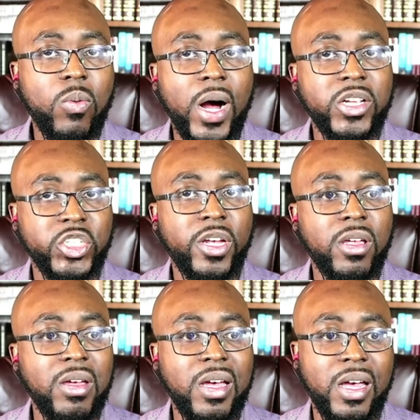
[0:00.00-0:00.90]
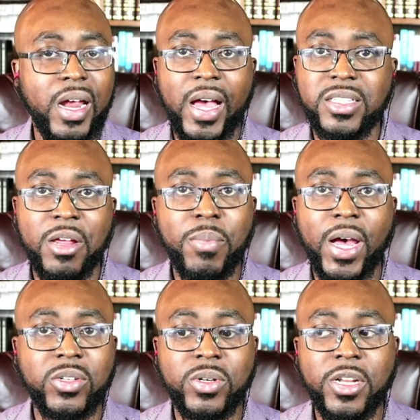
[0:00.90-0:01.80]
watching, it has an
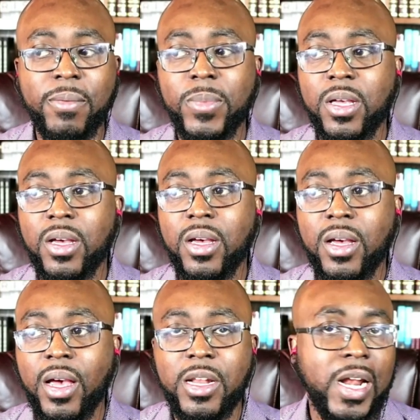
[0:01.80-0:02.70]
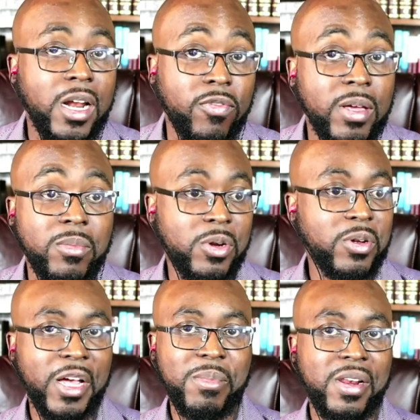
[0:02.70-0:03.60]
impact on them. And a lot of them
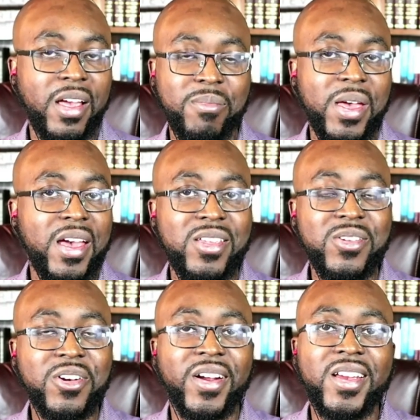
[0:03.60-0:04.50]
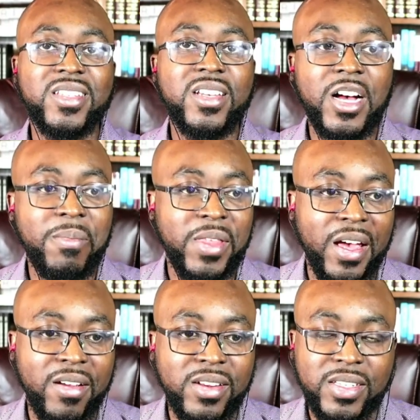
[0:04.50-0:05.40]
looked at me like, man, you crazy, calm
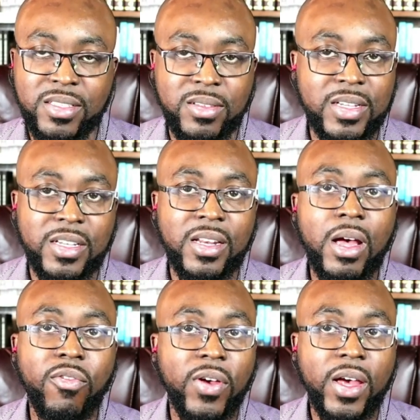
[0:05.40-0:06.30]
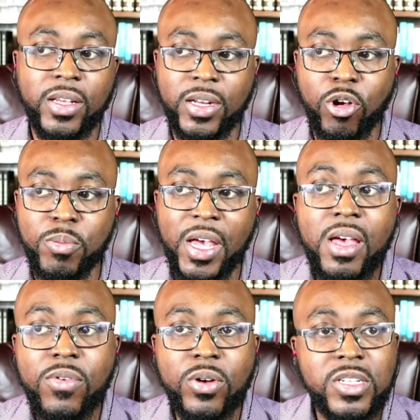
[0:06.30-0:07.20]
down. This doesn't affect their
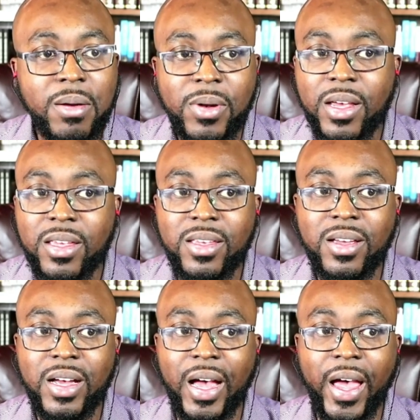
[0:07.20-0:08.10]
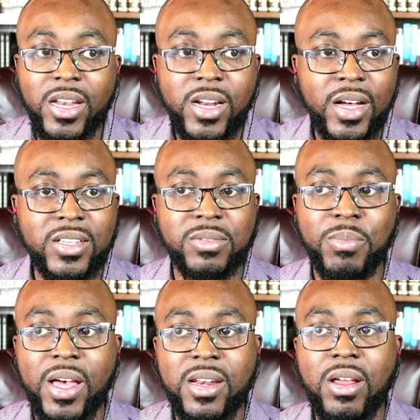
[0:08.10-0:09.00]
behaviors. And I'm like, it does,
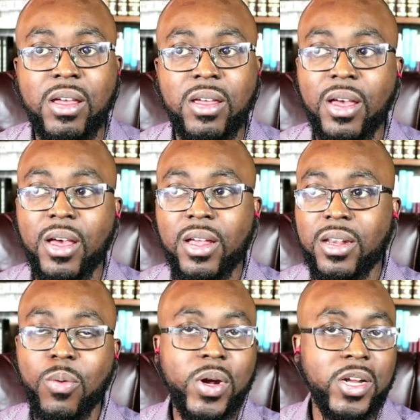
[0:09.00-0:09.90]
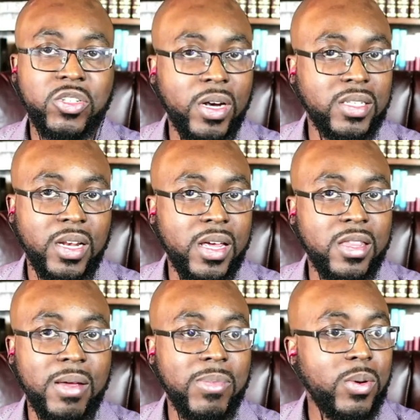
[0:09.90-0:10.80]
man. They they want to dress like
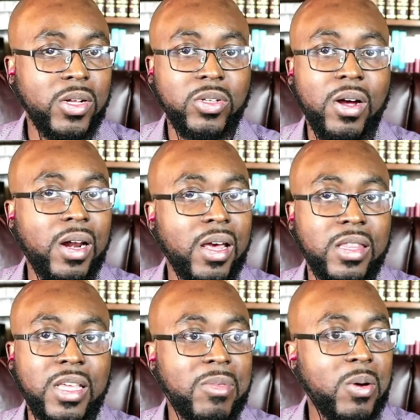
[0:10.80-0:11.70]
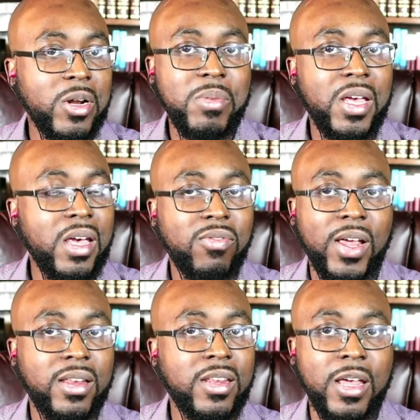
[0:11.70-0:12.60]
them, they want to talk like them, they want to behave
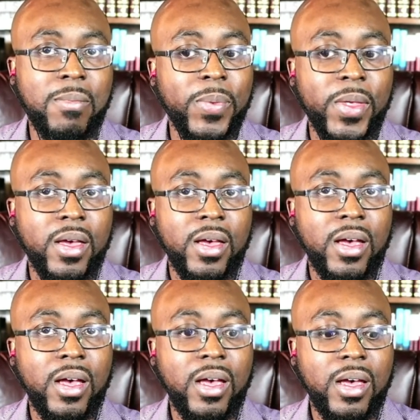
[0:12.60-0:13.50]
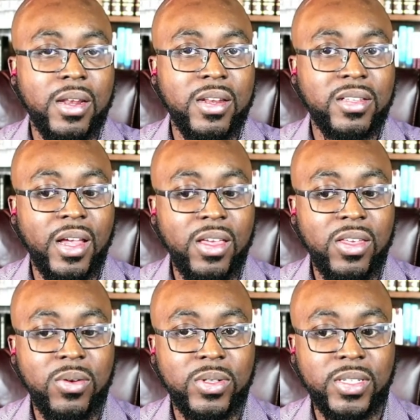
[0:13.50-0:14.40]
like them. And
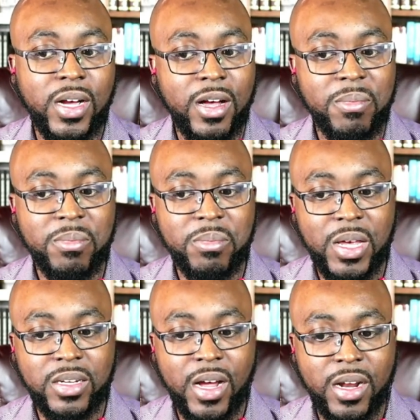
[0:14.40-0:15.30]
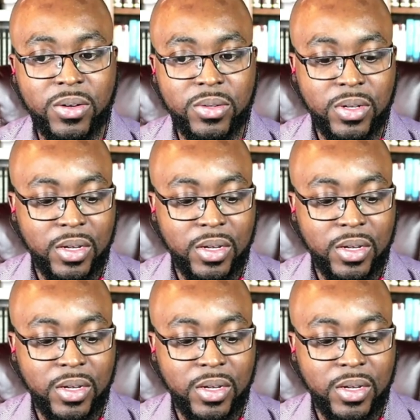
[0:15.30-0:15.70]
thank you, Tom MacDonald